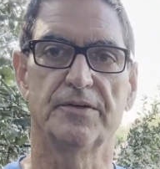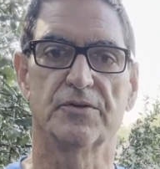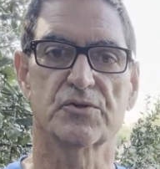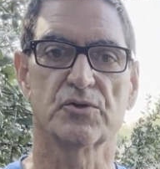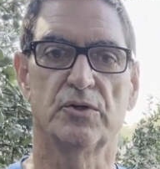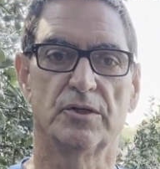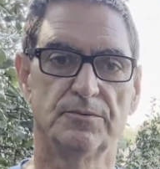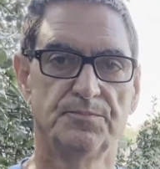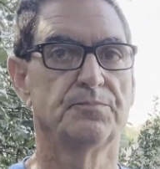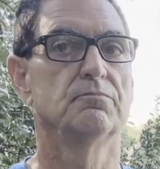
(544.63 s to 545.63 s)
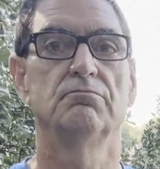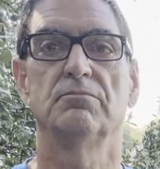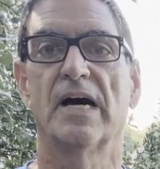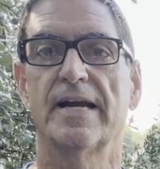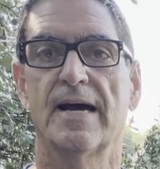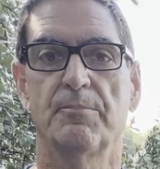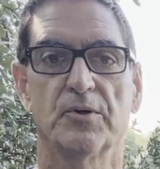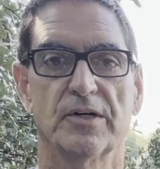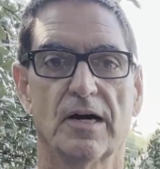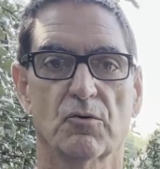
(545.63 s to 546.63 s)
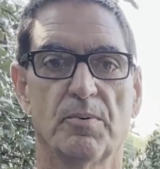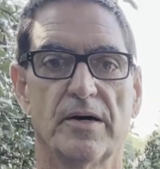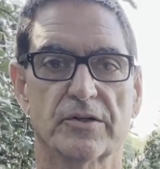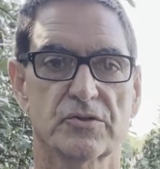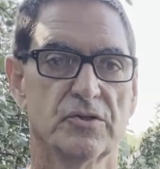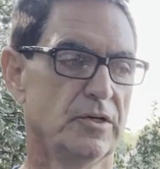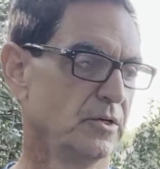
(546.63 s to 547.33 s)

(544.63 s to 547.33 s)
in the soil, not happen in aquaponics.